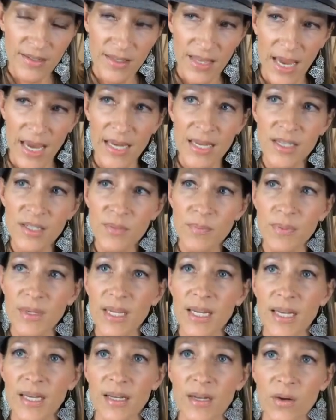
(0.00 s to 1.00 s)
that has
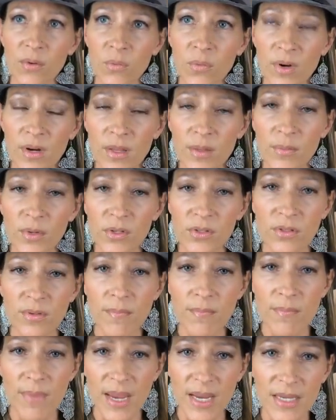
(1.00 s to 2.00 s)
been one of the most
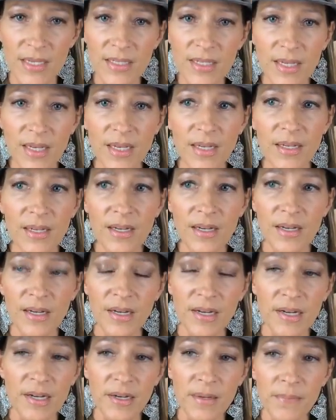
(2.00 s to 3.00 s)
amazing
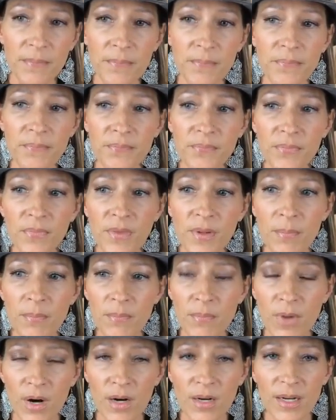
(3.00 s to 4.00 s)
um,
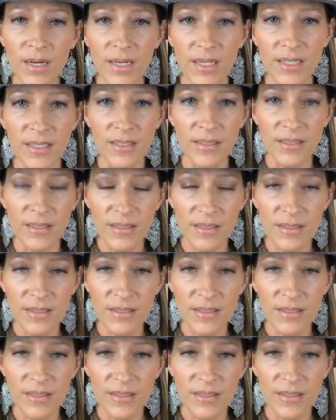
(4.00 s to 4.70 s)
marketing